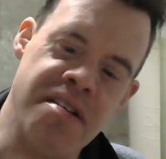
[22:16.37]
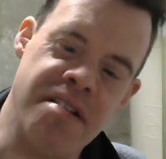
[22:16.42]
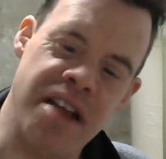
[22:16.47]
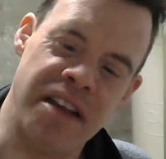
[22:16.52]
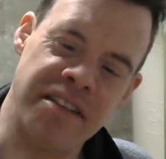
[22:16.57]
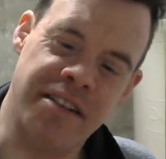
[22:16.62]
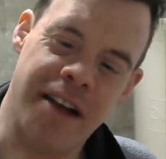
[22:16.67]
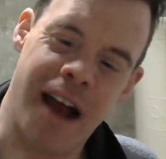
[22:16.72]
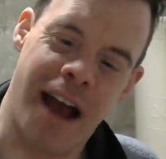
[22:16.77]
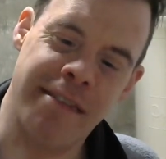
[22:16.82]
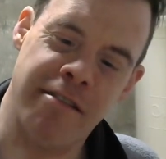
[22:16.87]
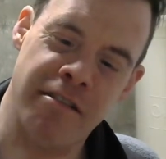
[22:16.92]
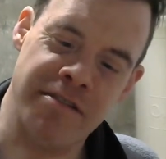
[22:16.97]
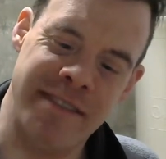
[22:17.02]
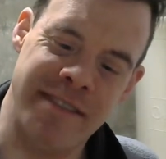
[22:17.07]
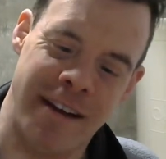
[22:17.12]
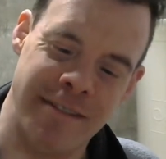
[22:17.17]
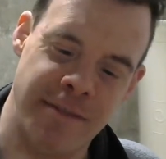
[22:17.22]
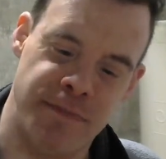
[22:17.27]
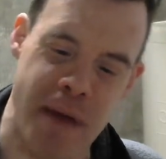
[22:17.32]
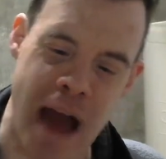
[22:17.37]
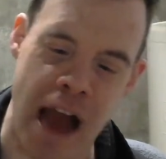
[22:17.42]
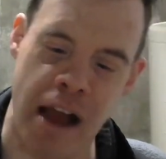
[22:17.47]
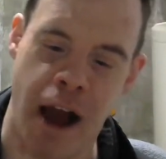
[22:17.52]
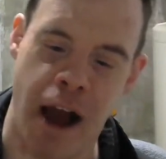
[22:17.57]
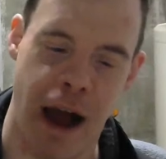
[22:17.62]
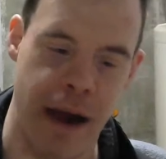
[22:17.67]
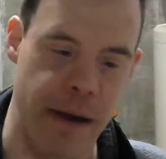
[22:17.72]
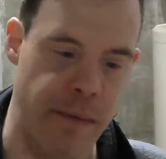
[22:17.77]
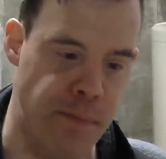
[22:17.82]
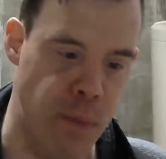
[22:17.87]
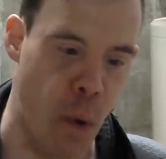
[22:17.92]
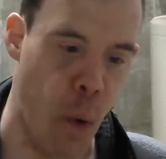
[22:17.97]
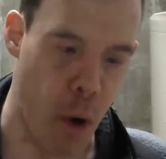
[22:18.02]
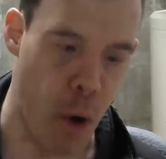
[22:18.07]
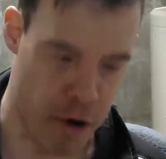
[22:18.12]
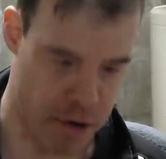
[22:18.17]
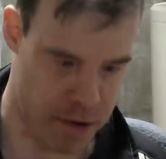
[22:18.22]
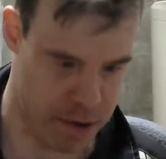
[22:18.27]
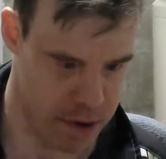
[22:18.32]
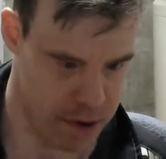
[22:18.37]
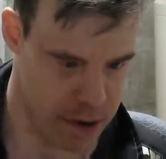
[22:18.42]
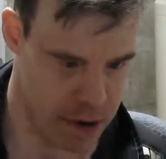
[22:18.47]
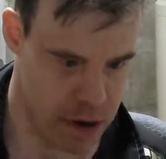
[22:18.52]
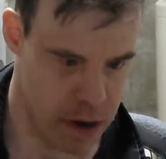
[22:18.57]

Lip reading: just got themselves back on board